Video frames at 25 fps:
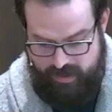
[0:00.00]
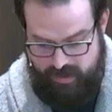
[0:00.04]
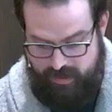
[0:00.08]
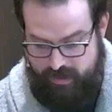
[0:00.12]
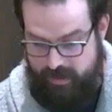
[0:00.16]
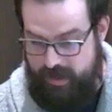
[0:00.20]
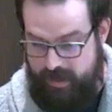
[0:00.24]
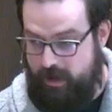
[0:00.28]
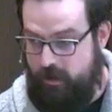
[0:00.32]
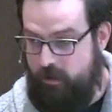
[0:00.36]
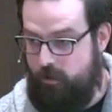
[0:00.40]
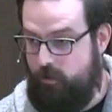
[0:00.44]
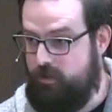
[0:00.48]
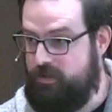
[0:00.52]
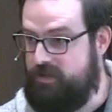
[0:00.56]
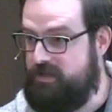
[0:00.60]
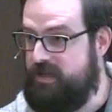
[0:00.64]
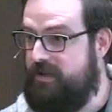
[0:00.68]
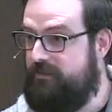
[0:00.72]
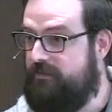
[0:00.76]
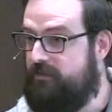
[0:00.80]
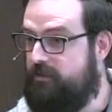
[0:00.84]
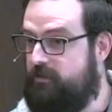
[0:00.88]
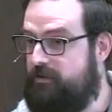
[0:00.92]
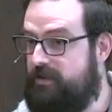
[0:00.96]
Now, it was
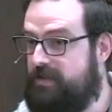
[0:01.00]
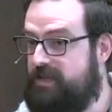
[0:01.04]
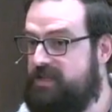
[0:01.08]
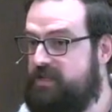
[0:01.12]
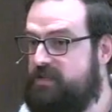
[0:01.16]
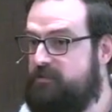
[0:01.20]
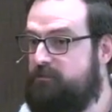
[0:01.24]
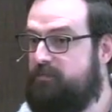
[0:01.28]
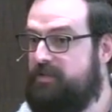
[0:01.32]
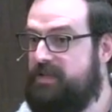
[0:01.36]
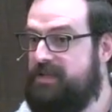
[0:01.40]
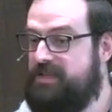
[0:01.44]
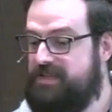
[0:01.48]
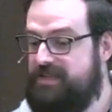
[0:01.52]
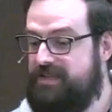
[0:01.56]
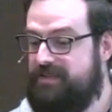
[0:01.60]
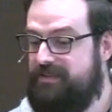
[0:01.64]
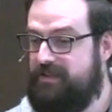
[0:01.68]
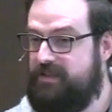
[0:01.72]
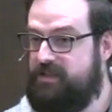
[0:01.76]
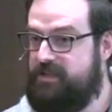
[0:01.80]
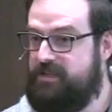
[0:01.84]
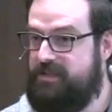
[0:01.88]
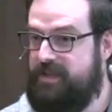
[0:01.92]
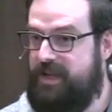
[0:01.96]
never explicitly
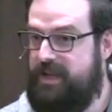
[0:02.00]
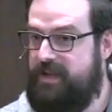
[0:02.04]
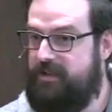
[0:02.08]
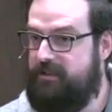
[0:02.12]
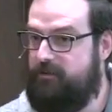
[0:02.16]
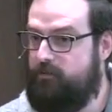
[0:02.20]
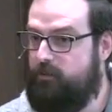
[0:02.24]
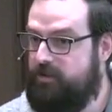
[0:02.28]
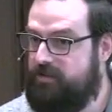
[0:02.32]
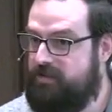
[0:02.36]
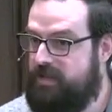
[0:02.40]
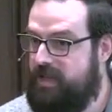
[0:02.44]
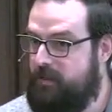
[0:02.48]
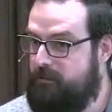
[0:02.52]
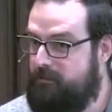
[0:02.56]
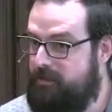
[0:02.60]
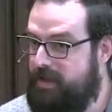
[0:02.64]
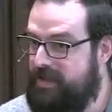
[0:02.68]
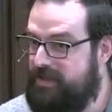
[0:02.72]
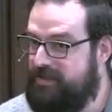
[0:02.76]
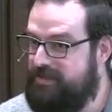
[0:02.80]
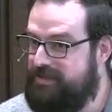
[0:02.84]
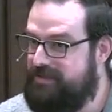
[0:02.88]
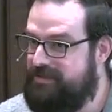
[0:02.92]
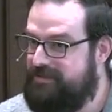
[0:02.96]
stated what that
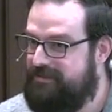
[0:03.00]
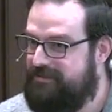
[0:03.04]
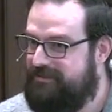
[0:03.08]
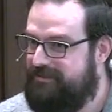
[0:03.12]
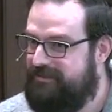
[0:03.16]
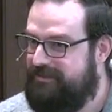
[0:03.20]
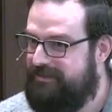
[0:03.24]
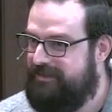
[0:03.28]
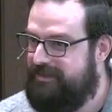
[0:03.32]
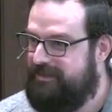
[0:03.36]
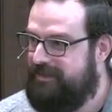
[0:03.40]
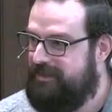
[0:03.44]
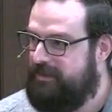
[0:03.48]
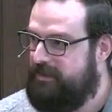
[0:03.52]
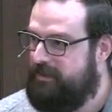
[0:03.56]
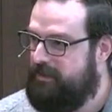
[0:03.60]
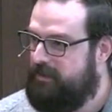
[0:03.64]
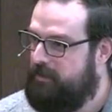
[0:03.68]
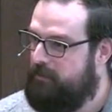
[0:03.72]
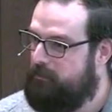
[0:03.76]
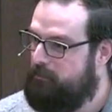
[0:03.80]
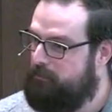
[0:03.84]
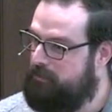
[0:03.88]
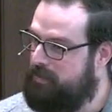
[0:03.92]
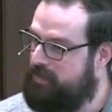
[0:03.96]
meant,
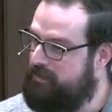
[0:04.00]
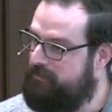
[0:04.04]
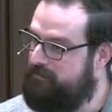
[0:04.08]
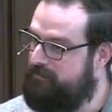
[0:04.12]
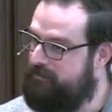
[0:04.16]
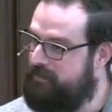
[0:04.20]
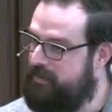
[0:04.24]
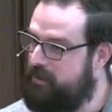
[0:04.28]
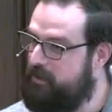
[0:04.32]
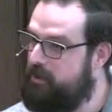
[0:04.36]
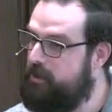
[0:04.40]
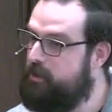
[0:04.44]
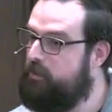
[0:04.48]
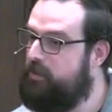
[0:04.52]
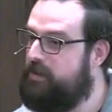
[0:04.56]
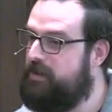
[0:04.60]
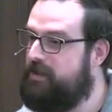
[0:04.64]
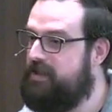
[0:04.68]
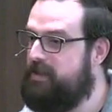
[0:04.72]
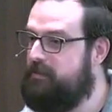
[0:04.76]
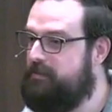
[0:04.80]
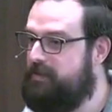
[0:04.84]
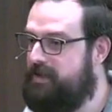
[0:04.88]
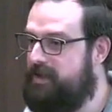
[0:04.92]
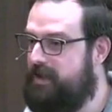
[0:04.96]
but it very
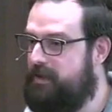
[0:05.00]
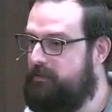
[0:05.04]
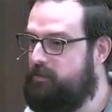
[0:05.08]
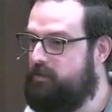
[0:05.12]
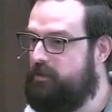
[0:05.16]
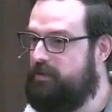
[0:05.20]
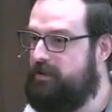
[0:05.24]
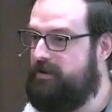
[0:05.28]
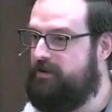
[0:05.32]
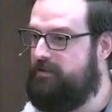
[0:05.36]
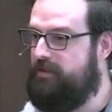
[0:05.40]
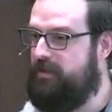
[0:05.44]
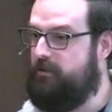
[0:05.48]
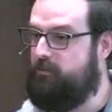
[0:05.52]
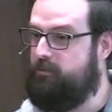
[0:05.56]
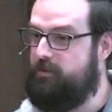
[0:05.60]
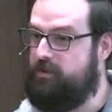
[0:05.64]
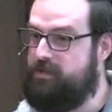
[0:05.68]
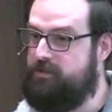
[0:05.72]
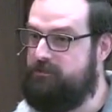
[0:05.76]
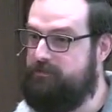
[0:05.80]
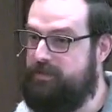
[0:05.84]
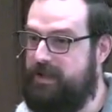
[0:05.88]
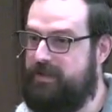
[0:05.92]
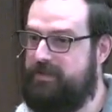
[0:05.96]
quickly became clear that
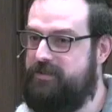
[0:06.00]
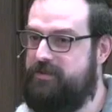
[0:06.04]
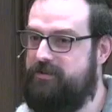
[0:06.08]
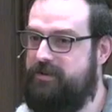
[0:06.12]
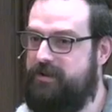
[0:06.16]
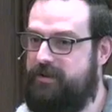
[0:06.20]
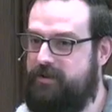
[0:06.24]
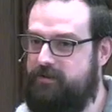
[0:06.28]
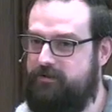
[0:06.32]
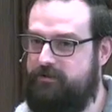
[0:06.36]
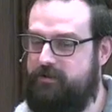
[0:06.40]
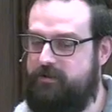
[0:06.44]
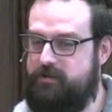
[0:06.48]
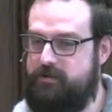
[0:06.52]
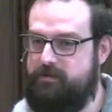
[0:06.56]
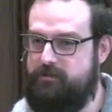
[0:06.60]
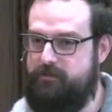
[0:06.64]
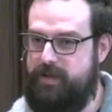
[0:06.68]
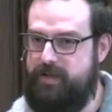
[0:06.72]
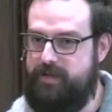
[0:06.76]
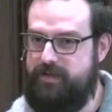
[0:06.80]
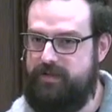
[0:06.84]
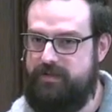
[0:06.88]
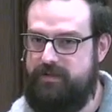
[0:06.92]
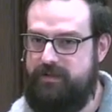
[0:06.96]
respect your elders
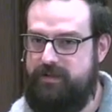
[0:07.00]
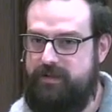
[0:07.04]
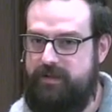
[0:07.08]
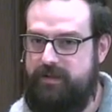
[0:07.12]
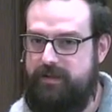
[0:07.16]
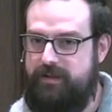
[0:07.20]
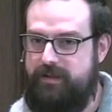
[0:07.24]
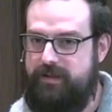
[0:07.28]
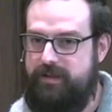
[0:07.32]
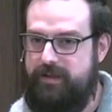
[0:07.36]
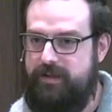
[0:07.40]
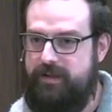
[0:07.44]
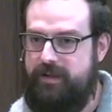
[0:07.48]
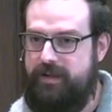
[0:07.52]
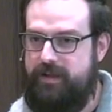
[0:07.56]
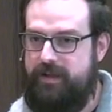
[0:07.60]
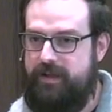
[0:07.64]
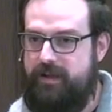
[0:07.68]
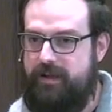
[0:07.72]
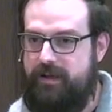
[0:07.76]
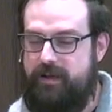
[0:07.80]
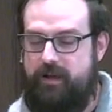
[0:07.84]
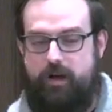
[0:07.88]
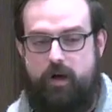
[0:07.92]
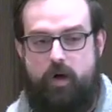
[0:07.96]
meant
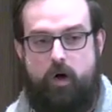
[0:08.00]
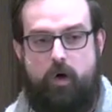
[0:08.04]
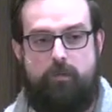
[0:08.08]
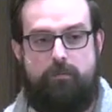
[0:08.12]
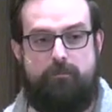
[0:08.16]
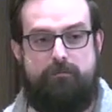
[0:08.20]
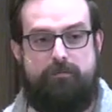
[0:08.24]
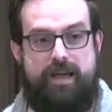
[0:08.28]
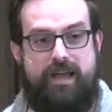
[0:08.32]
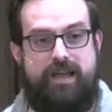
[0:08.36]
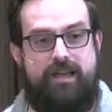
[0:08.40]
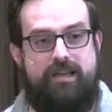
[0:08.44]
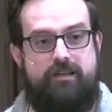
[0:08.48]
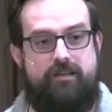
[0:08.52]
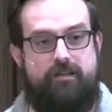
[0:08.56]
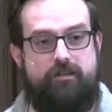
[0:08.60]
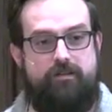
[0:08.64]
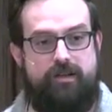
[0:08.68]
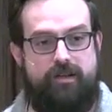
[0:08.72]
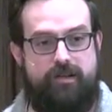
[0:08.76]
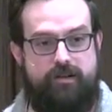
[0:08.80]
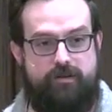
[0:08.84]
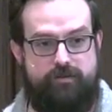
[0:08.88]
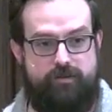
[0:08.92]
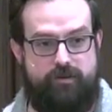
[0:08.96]
obey your
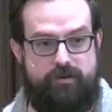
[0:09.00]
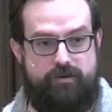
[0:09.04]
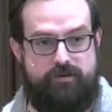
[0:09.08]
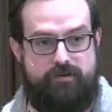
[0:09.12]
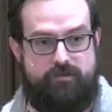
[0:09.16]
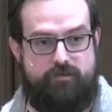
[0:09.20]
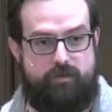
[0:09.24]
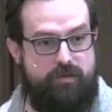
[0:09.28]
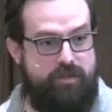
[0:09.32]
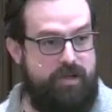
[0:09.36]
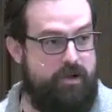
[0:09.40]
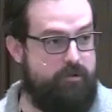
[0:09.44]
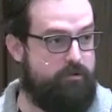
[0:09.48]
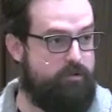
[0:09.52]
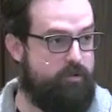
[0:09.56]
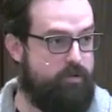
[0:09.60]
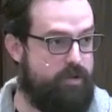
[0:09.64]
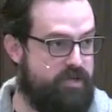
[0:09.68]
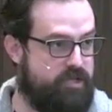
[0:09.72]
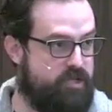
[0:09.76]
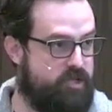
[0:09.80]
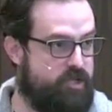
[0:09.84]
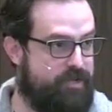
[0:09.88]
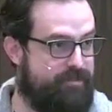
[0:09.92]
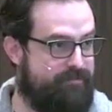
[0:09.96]
elders without
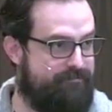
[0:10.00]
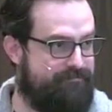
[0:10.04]
question.